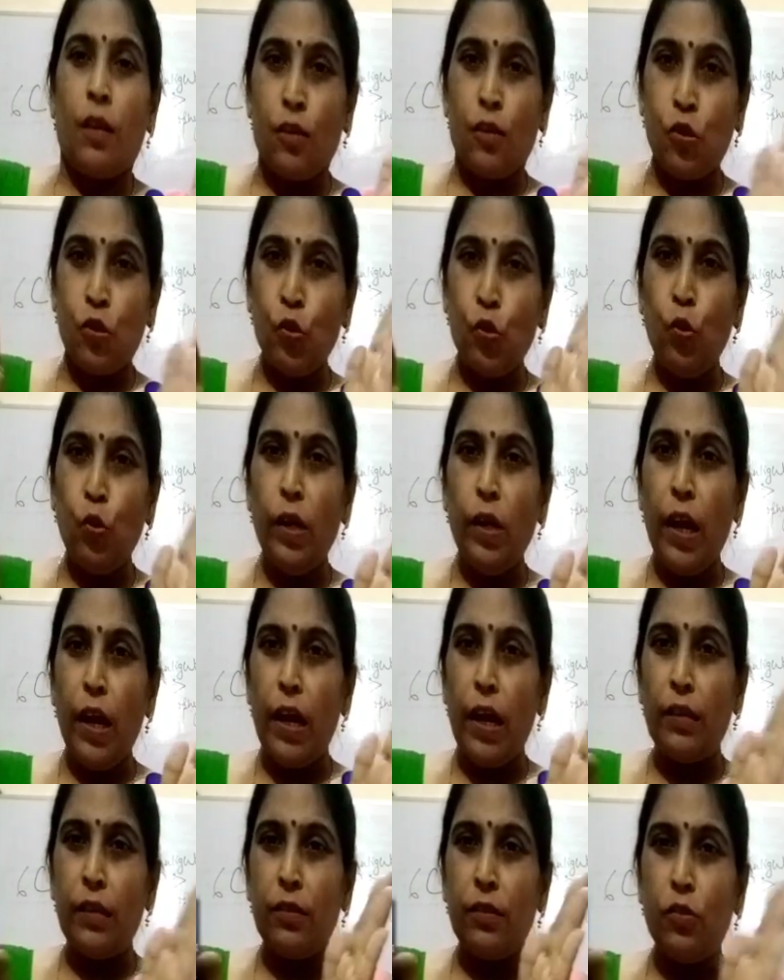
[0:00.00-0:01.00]
shown
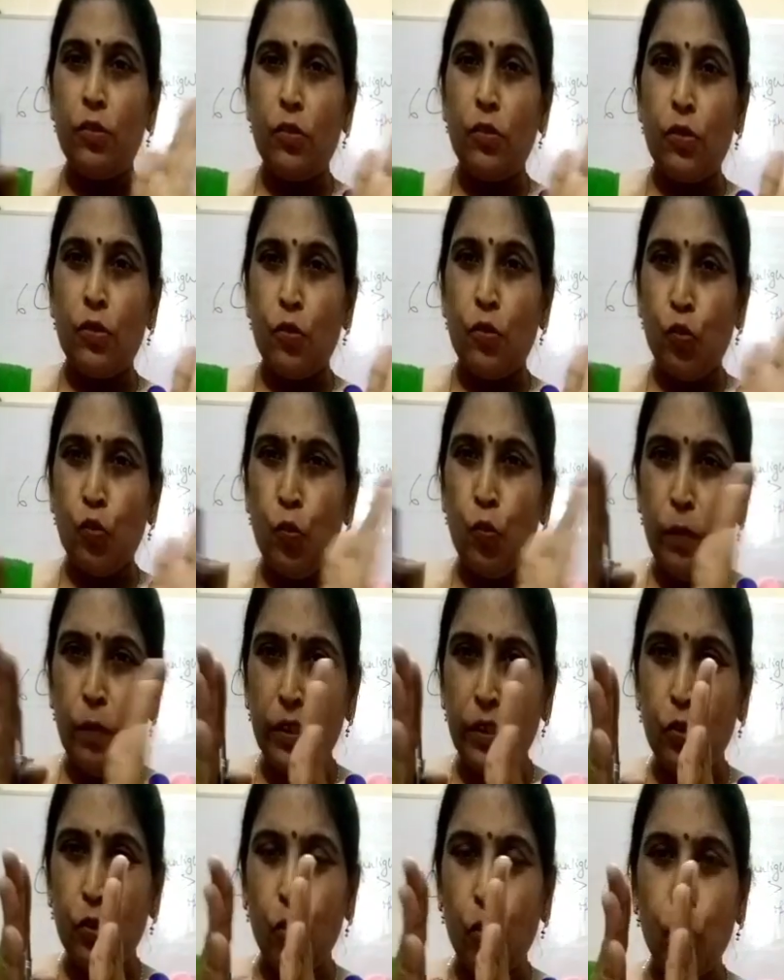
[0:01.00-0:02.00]
at too
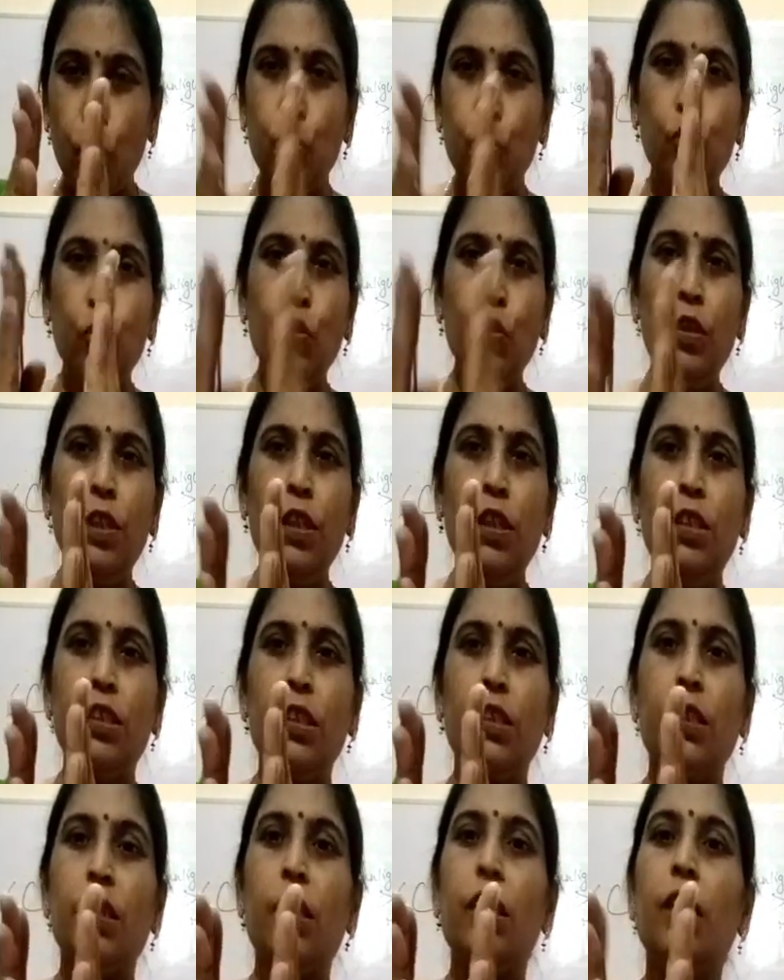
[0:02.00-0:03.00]
much close to each
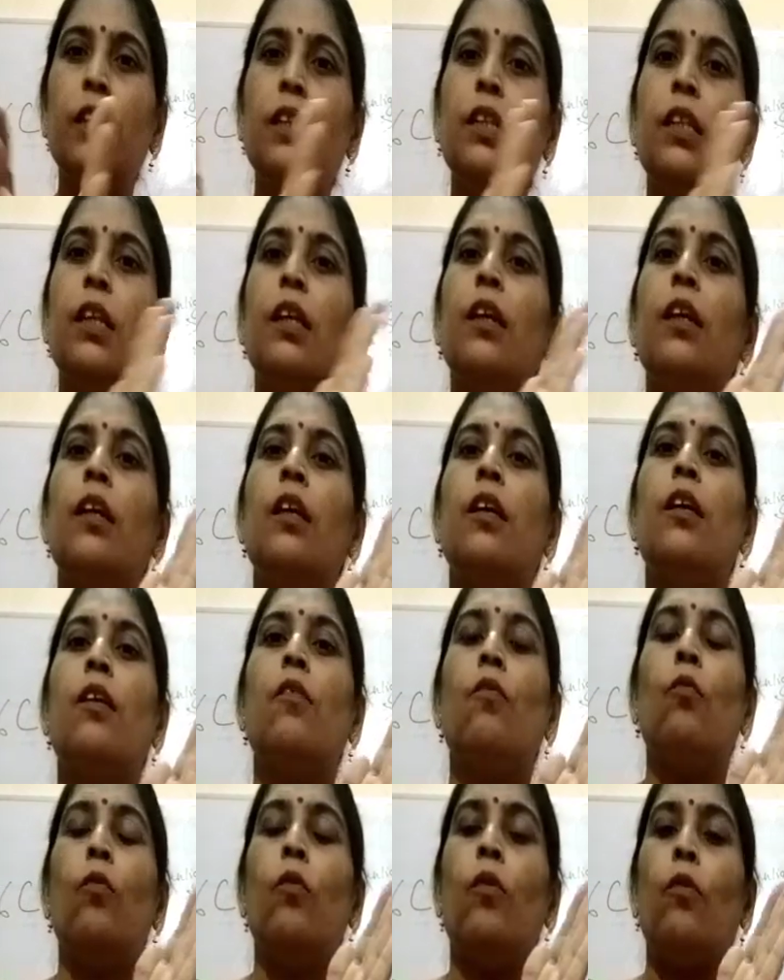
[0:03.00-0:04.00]
other,
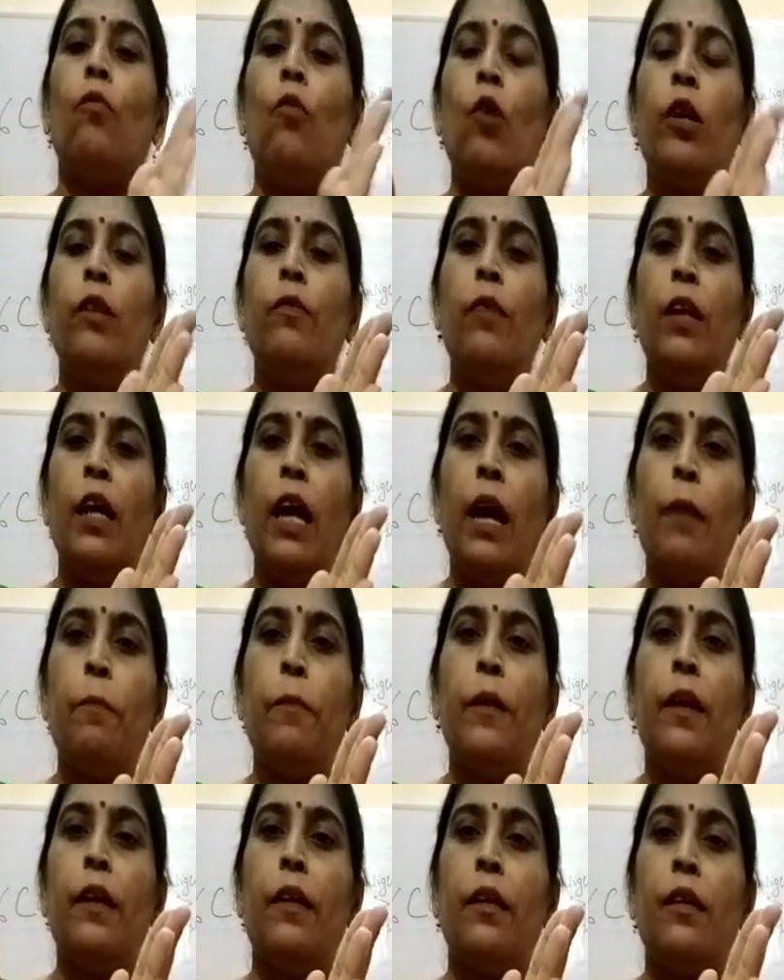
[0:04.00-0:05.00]
what will
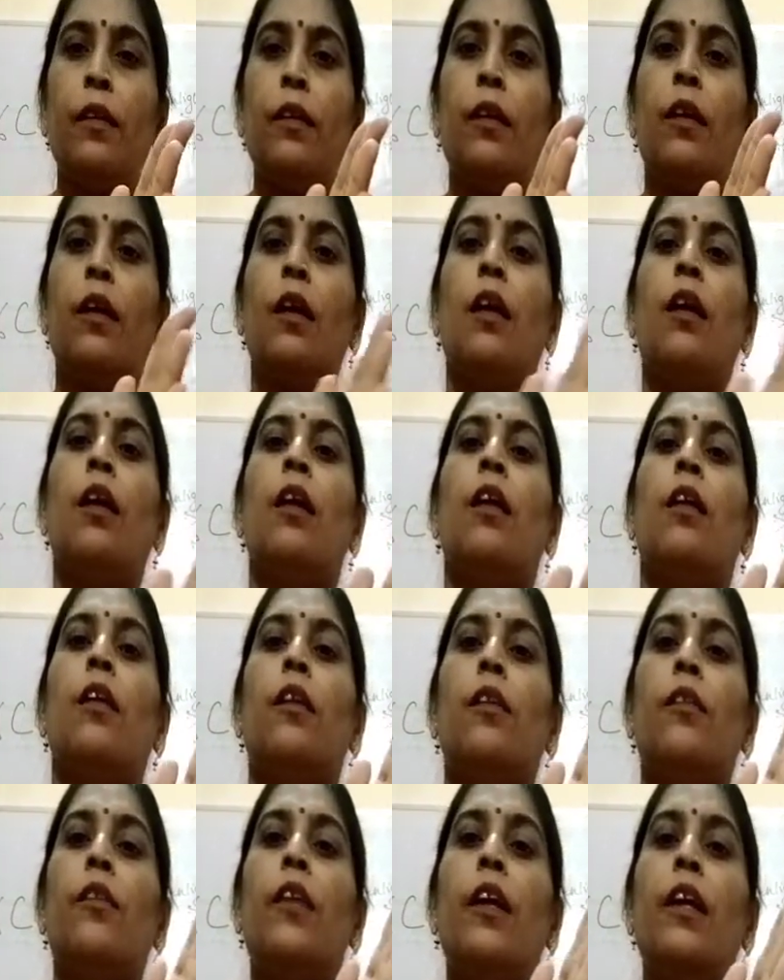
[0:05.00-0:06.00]
happen?
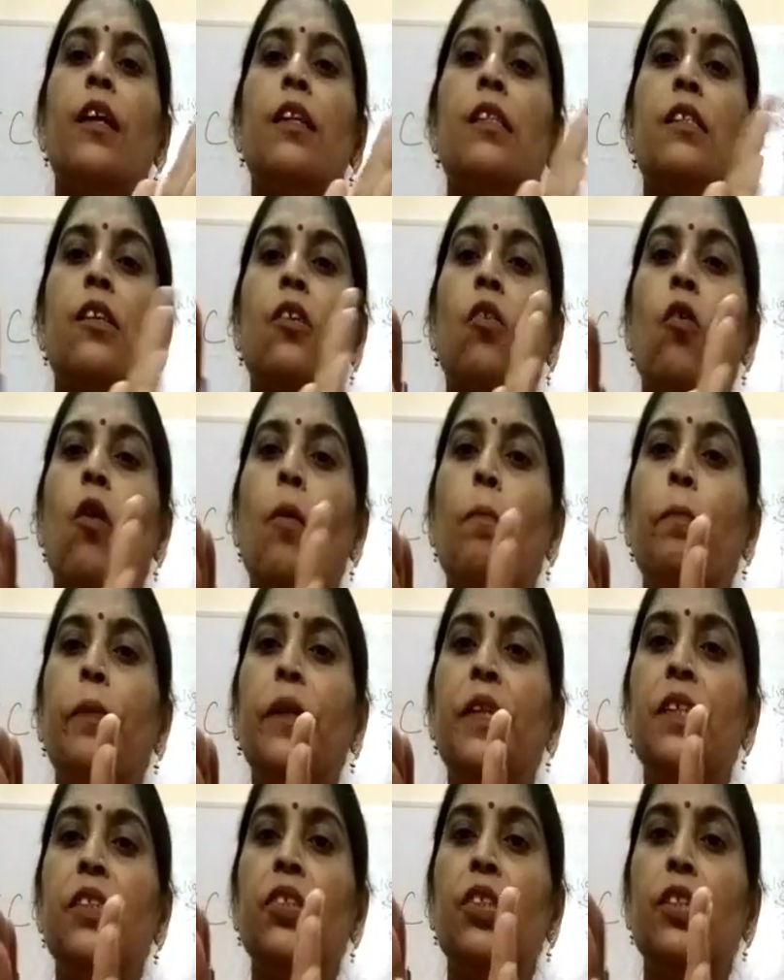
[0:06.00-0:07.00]
There is a
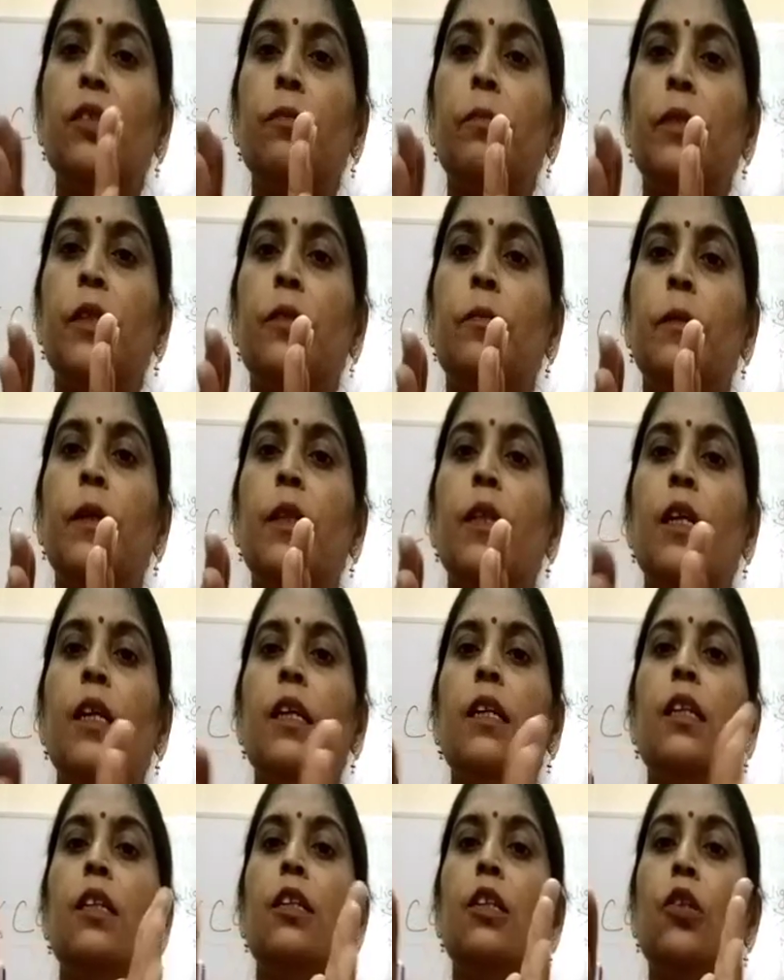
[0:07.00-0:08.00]
competition between the
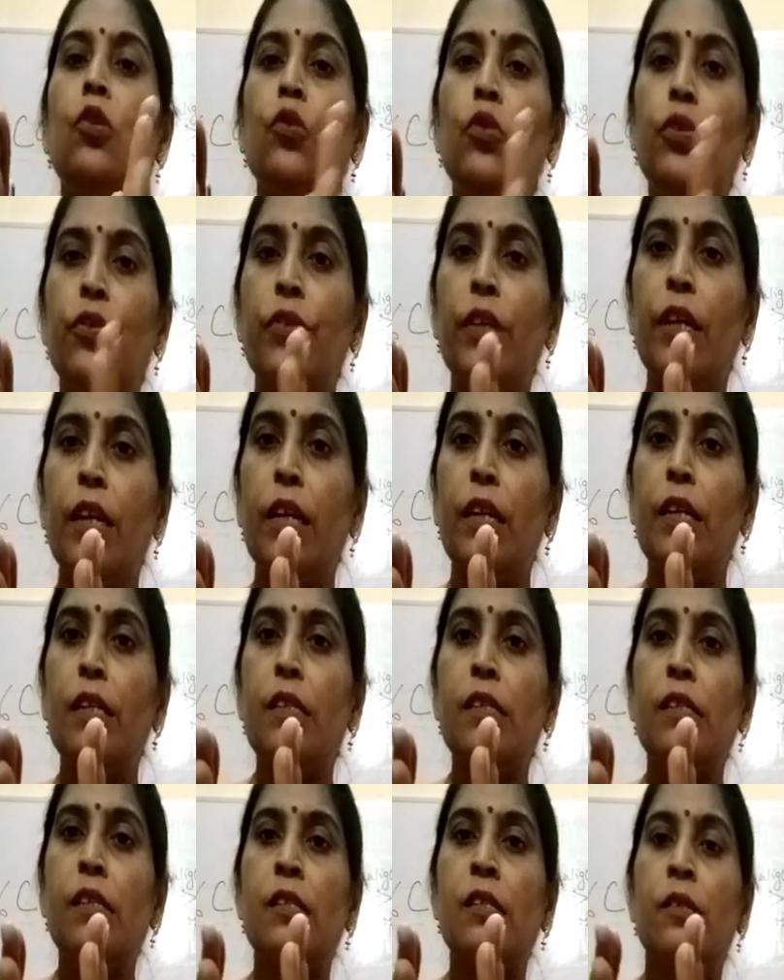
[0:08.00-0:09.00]

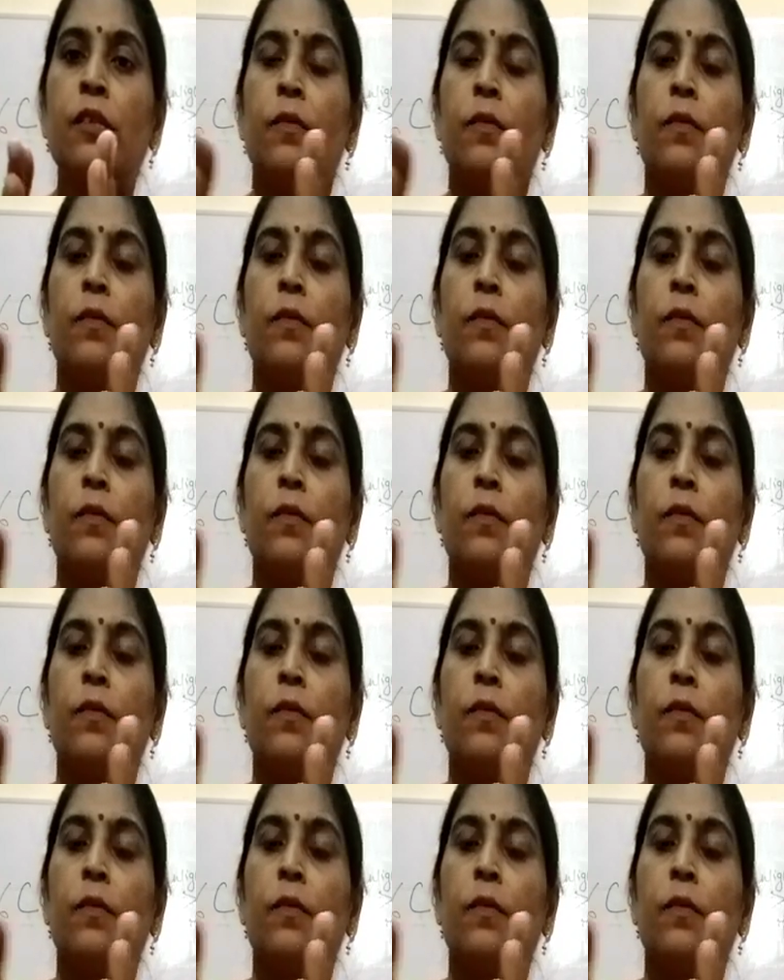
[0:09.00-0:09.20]
nutrients